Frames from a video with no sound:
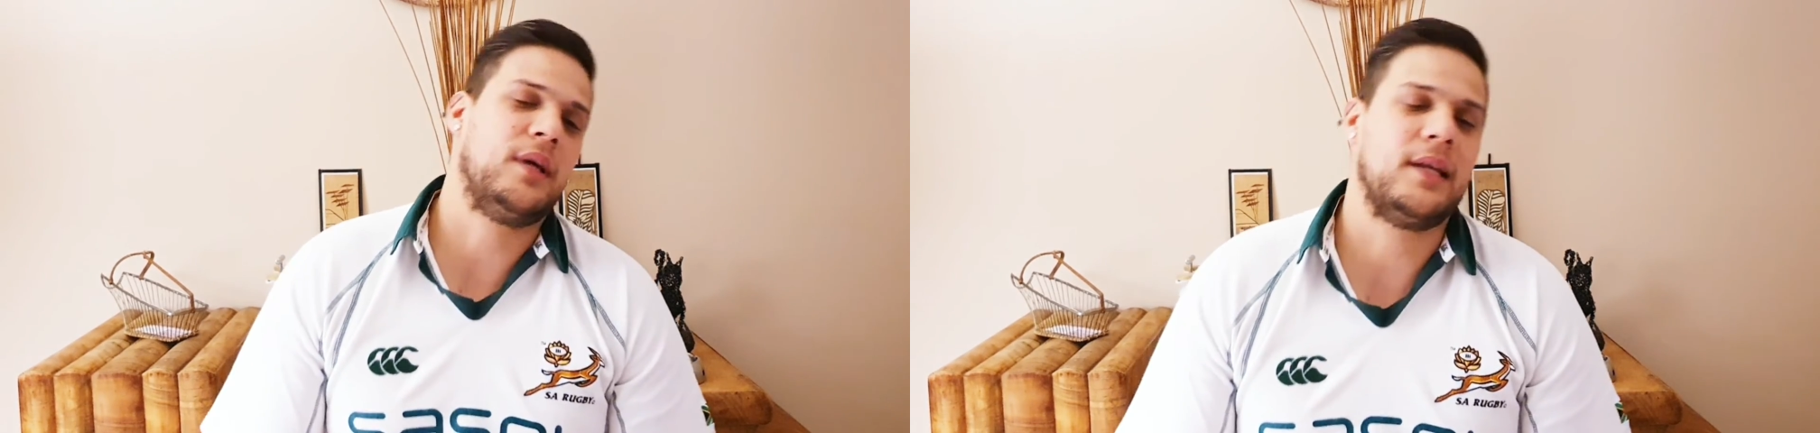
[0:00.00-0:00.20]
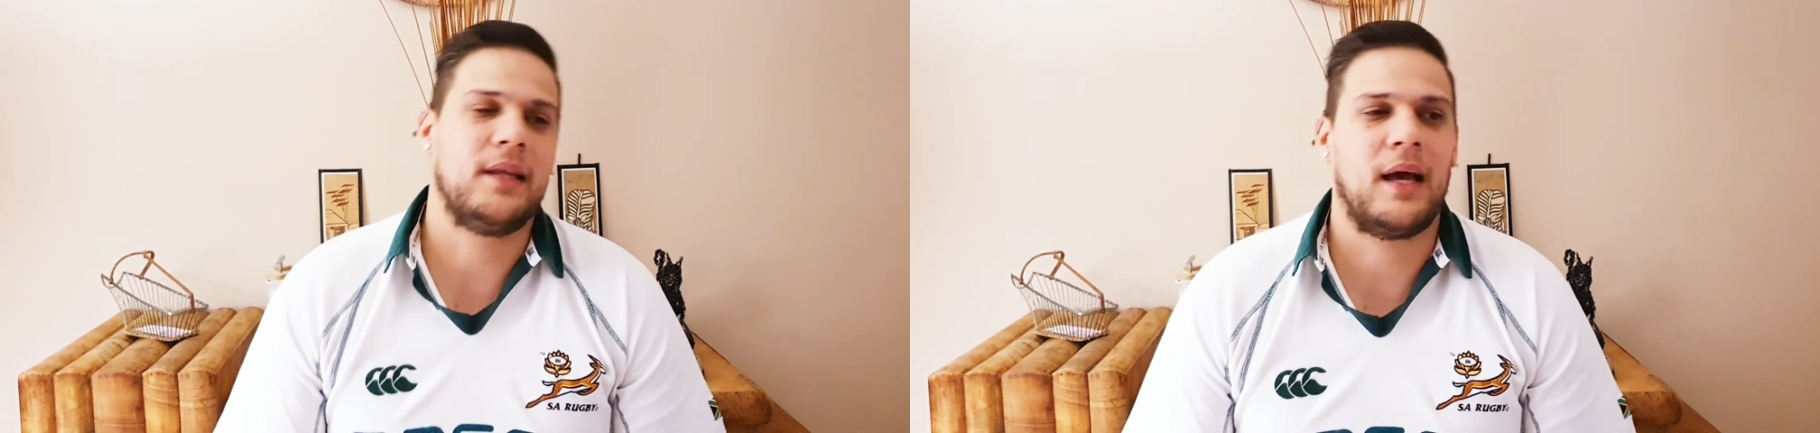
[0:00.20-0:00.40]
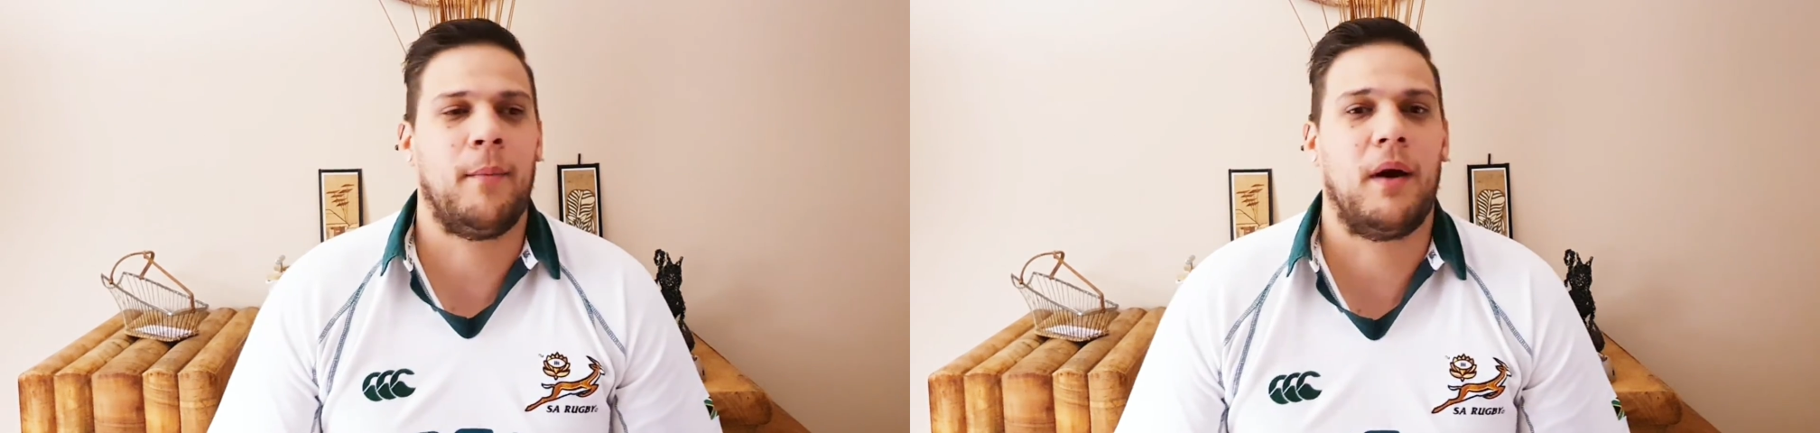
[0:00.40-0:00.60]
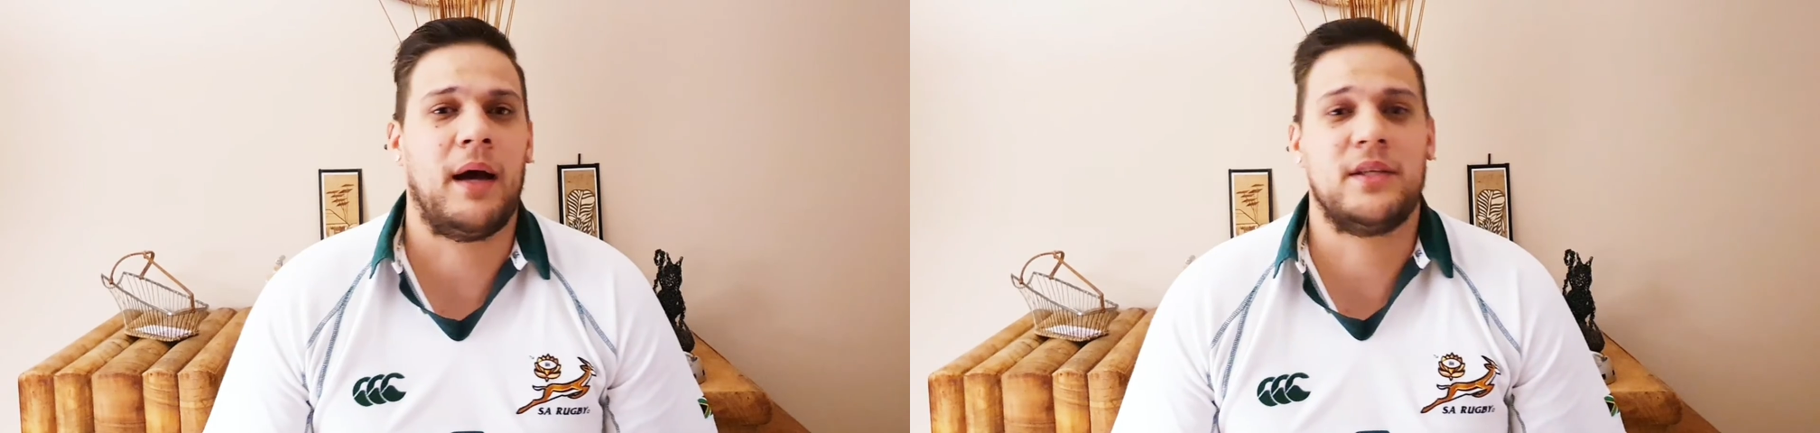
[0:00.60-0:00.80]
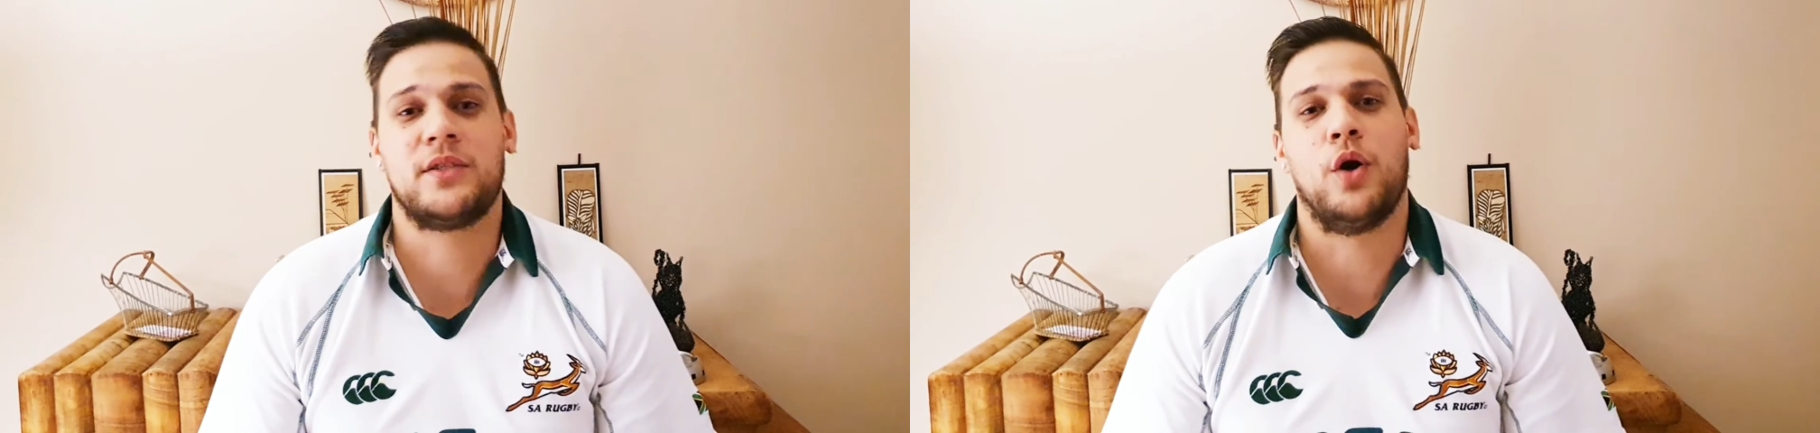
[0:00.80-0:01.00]
and
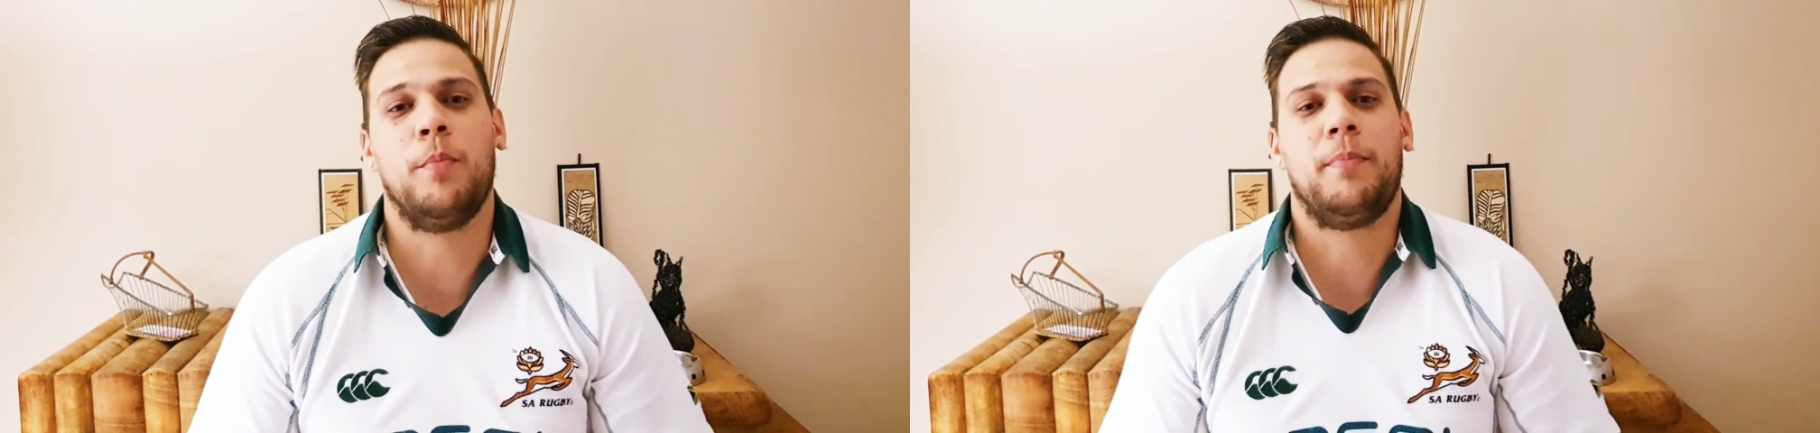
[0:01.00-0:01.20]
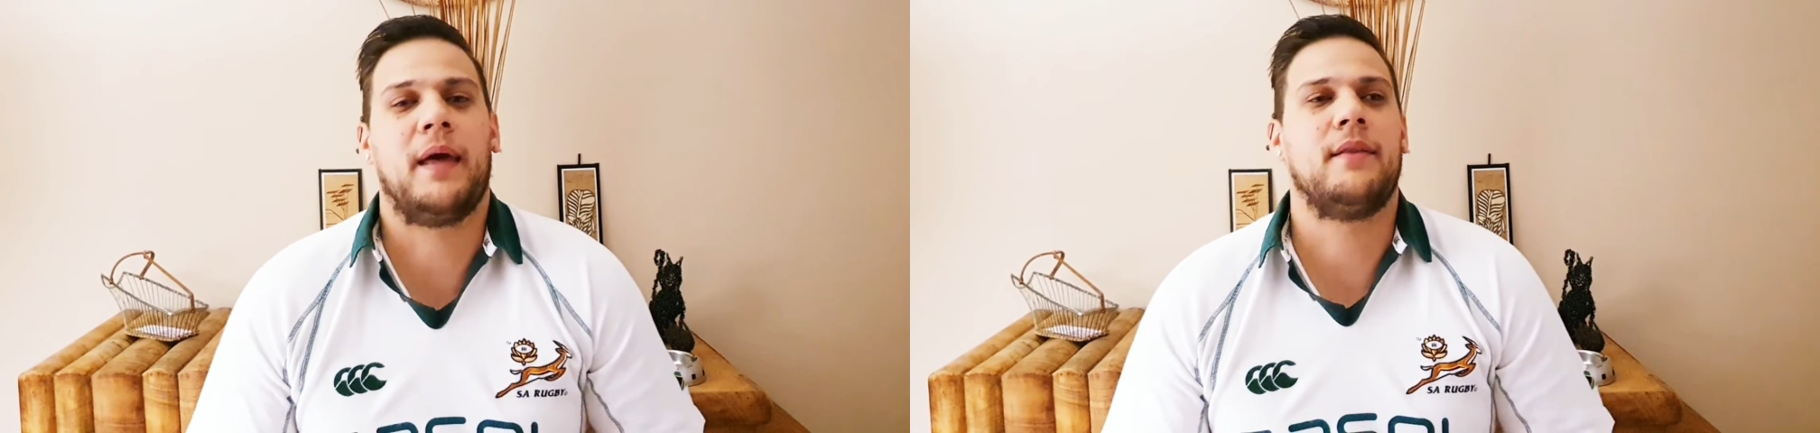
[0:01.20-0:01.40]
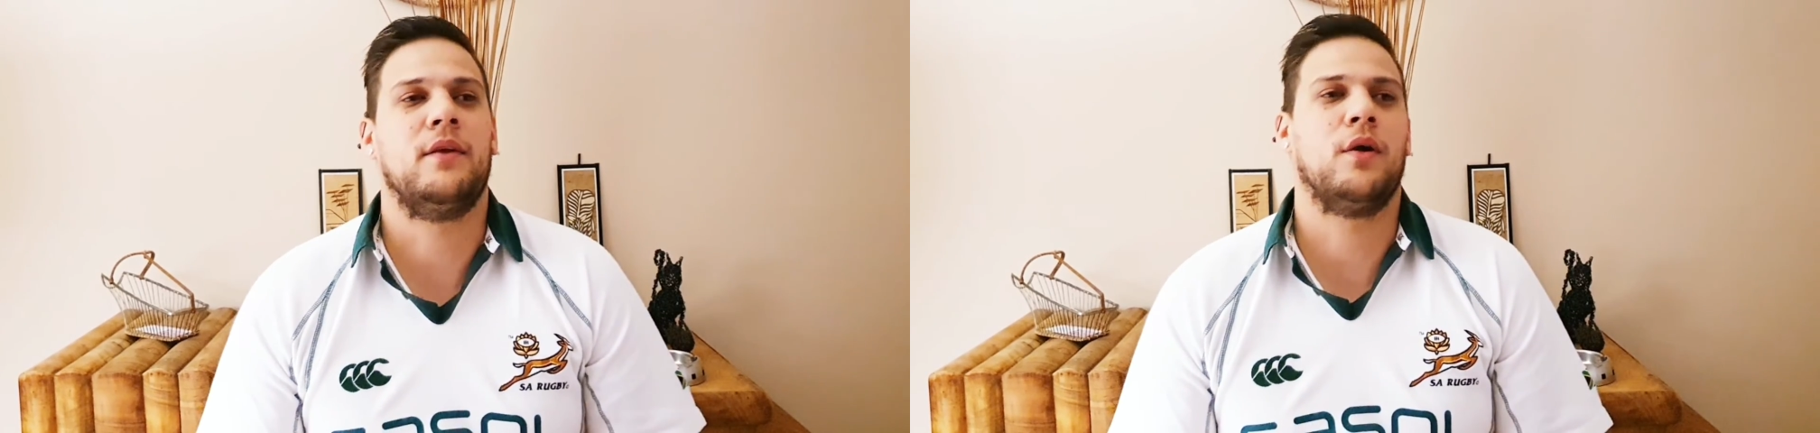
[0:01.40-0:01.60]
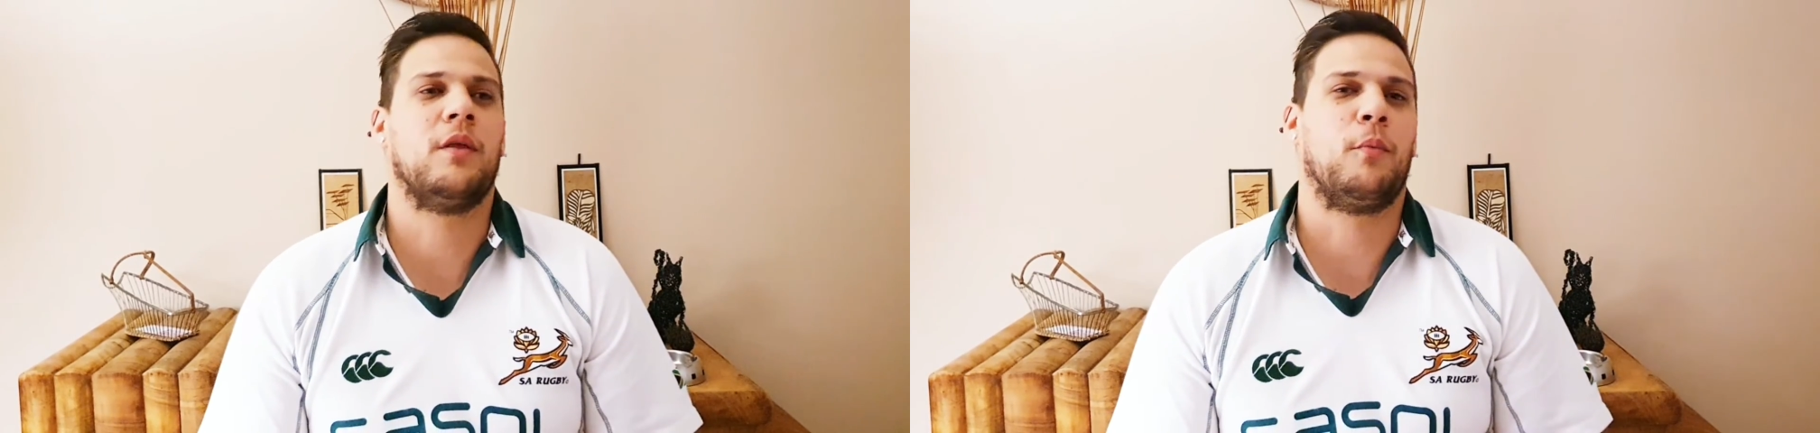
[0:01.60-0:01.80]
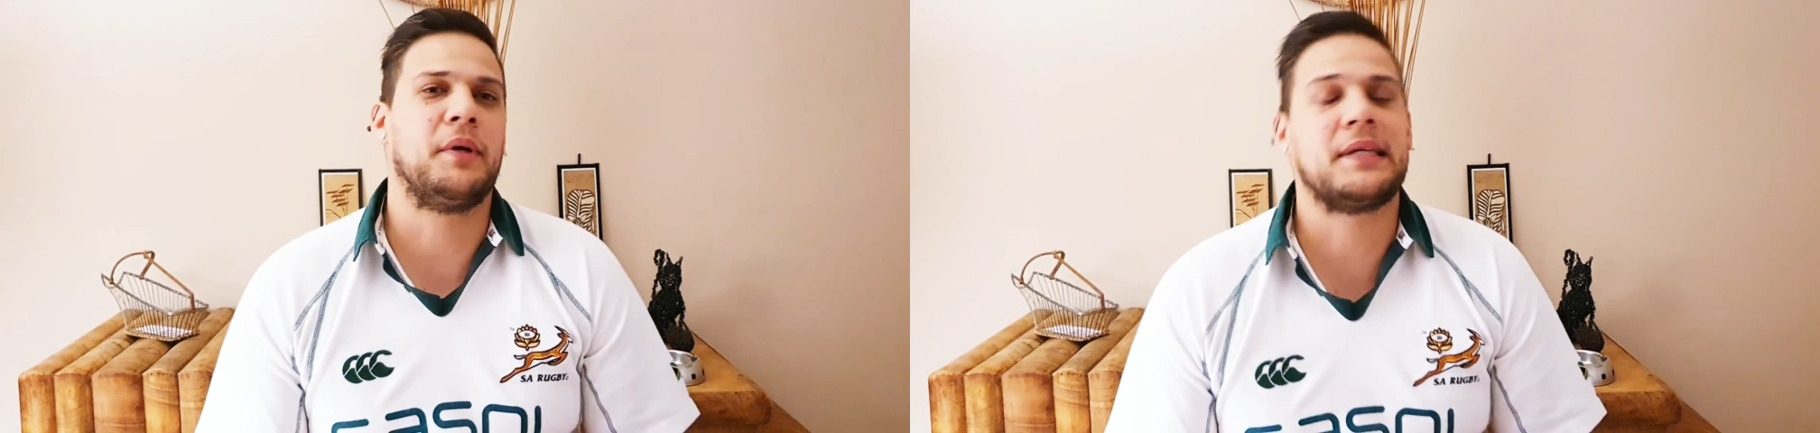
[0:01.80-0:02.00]
I just hope that
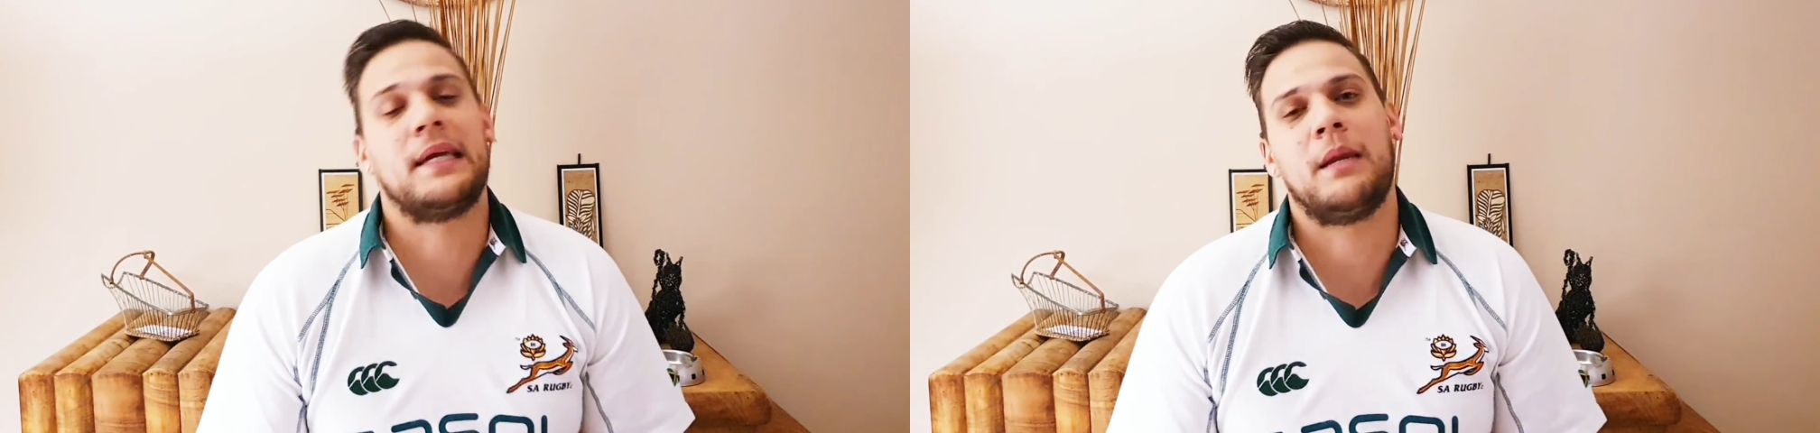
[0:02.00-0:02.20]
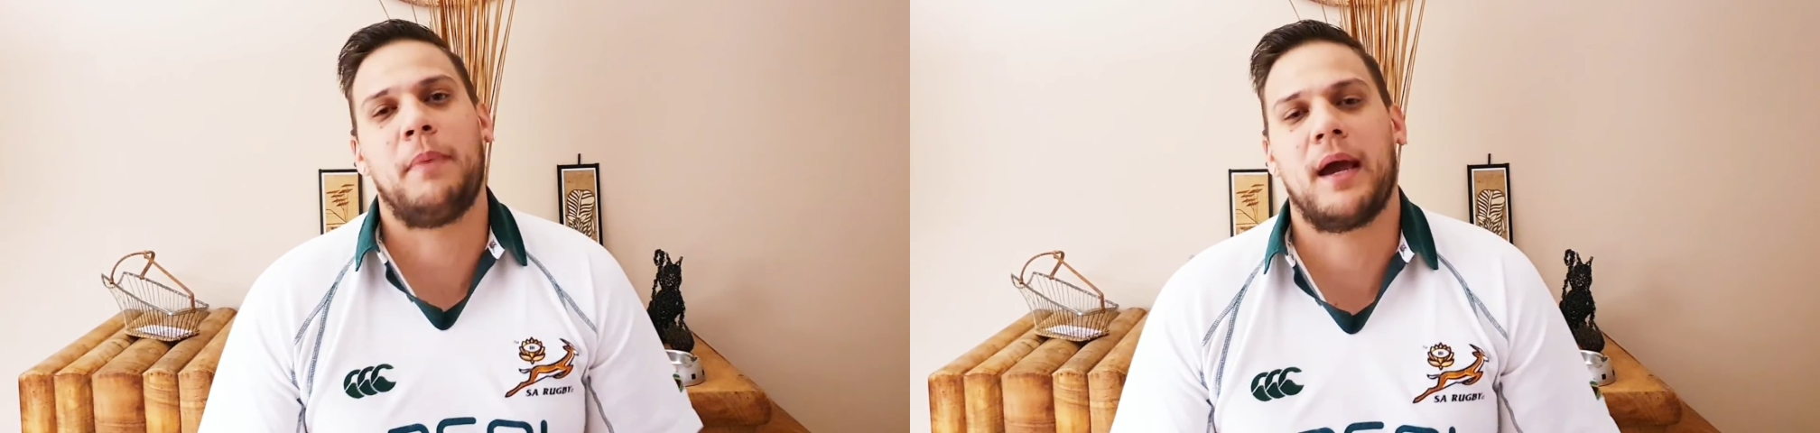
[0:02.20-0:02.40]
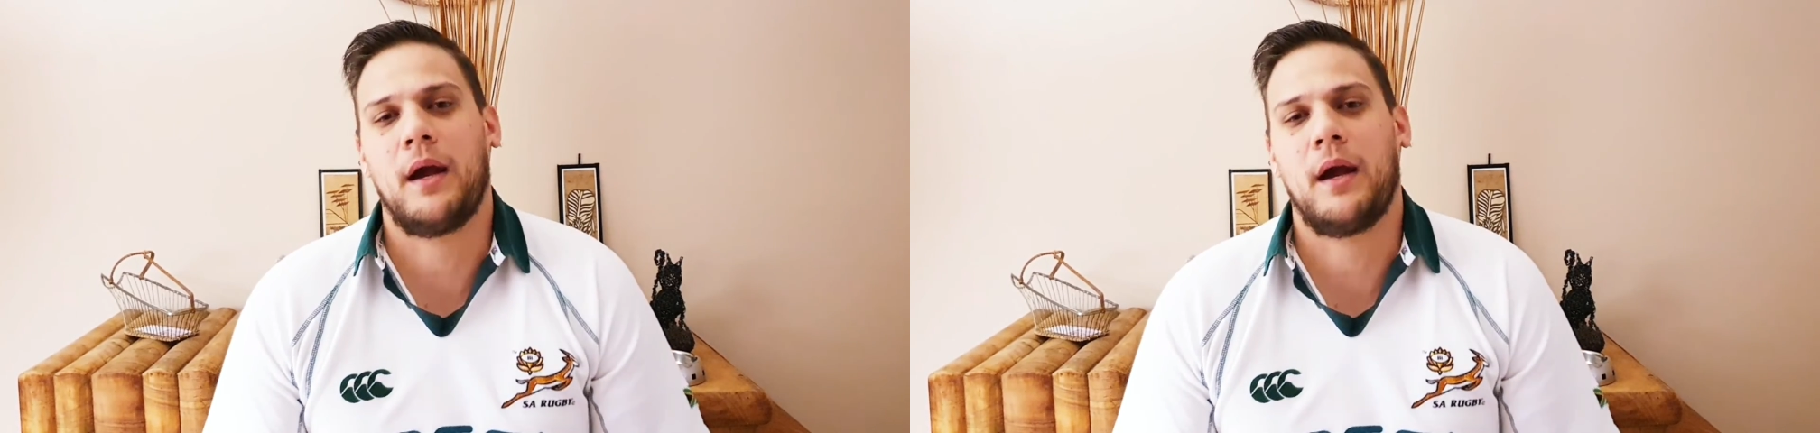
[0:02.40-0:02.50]
the boys can get back